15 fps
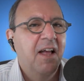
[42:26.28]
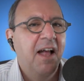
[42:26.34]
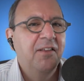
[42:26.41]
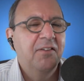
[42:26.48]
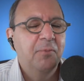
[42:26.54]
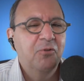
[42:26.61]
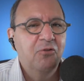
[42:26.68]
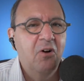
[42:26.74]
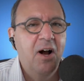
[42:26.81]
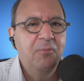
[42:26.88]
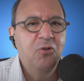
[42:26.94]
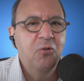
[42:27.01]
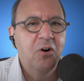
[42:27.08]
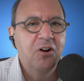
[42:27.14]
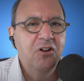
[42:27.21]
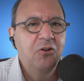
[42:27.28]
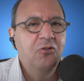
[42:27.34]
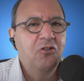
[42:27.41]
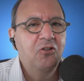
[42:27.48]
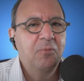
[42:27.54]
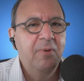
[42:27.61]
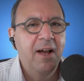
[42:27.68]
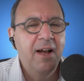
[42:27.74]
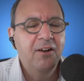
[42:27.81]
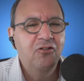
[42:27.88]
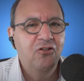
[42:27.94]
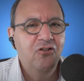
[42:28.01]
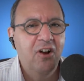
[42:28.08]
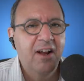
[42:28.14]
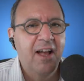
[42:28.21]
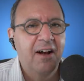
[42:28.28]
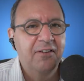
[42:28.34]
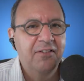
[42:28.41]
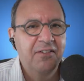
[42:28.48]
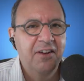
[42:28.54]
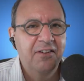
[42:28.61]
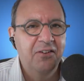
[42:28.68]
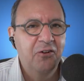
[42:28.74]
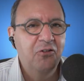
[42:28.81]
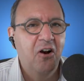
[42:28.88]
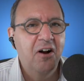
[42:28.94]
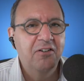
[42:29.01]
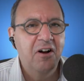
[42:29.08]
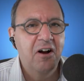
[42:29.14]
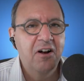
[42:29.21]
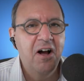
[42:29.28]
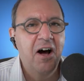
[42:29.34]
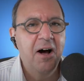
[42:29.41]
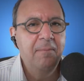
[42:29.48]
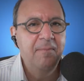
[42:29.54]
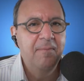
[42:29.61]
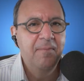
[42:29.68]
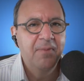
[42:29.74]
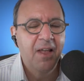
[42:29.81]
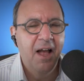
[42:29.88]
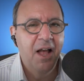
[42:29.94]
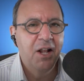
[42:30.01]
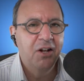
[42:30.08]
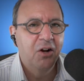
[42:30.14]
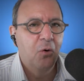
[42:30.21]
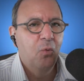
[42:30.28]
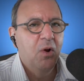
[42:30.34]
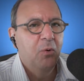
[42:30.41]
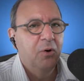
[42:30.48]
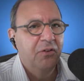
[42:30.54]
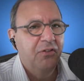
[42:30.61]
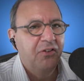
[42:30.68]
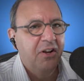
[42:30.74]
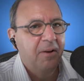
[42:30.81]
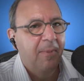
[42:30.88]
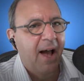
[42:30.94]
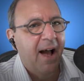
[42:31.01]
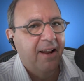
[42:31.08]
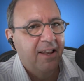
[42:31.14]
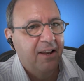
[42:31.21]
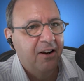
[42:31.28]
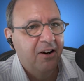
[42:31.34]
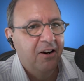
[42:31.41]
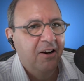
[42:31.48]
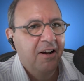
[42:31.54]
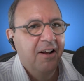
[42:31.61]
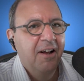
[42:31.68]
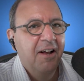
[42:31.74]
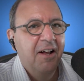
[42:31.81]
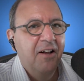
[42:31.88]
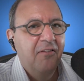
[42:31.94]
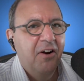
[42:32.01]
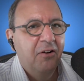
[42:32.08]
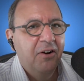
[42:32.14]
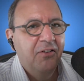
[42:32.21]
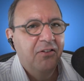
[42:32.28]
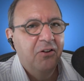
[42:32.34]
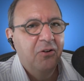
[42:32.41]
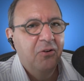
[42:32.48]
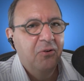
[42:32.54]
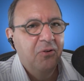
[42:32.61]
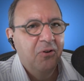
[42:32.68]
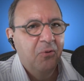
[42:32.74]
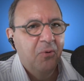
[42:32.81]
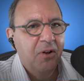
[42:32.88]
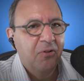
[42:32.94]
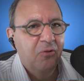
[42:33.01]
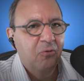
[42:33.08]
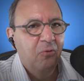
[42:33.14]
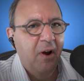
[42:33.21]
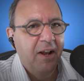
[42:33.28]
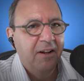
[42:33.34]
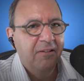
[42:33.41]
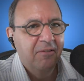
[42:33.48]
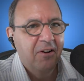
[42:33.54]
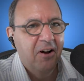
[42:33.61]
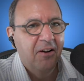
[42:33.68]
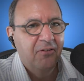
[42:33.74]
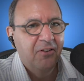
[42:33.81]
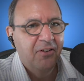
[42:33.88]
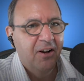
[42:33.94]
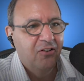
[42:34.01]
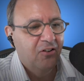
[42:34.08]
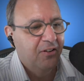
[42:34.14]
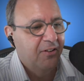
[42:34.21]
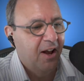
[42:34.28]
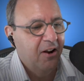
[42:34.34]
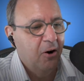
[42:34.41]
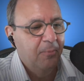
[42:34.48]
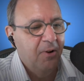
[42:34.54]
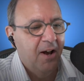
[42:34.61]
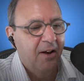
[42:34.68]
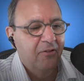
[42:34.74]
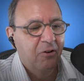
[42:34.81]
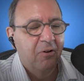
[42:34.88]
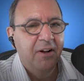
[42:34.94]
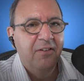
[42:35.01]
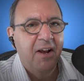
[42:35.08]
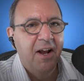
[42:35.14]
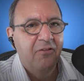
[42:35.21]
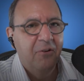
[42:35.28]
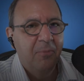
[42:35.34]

and subscribe to our YouTube page and check out cxotalk.com. And we will see you back here very soon with great conversations. I hope you have a great day,